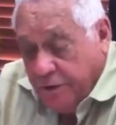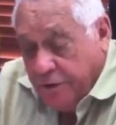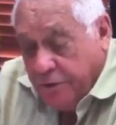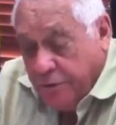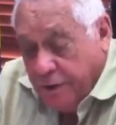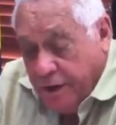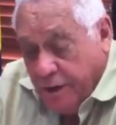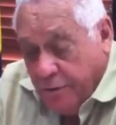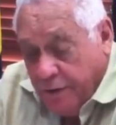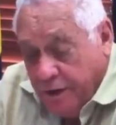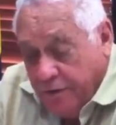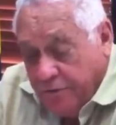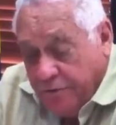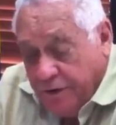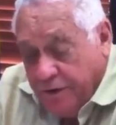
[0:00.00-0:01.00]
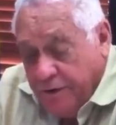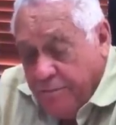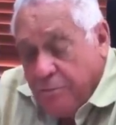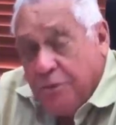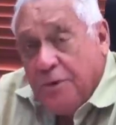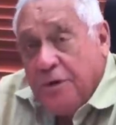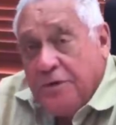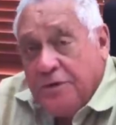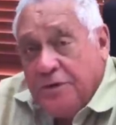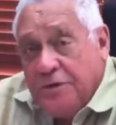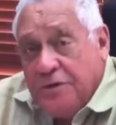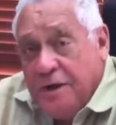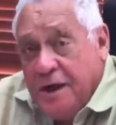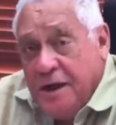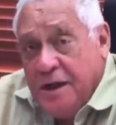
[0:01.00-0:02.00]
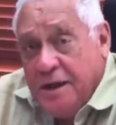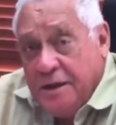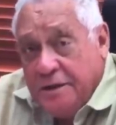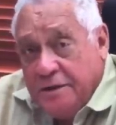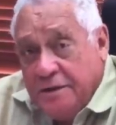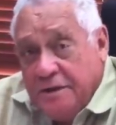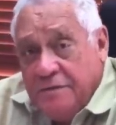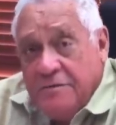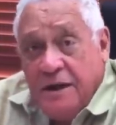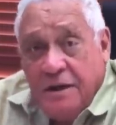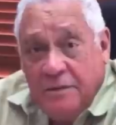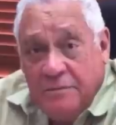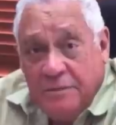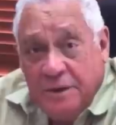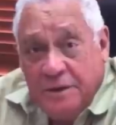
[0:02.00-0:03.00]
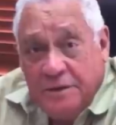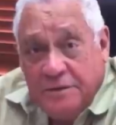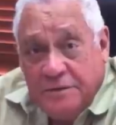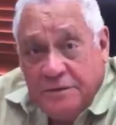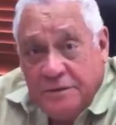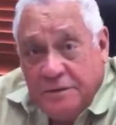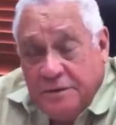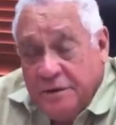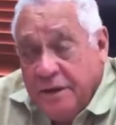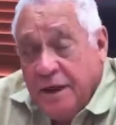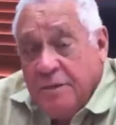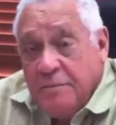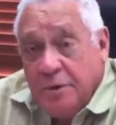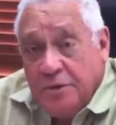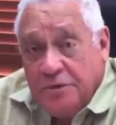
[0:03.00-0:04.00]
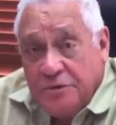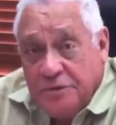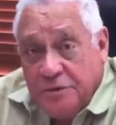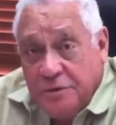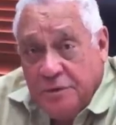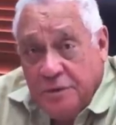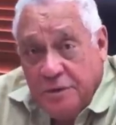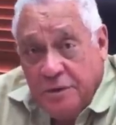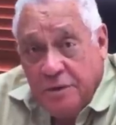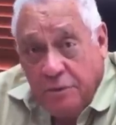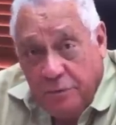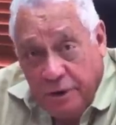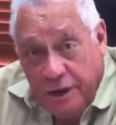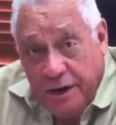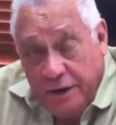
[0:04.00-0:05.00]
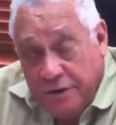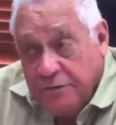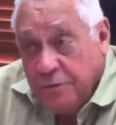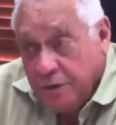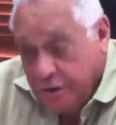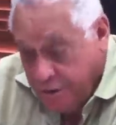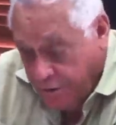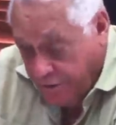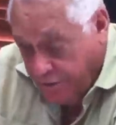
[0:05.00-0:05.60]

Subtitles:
the railway is very important to any development that must relate to a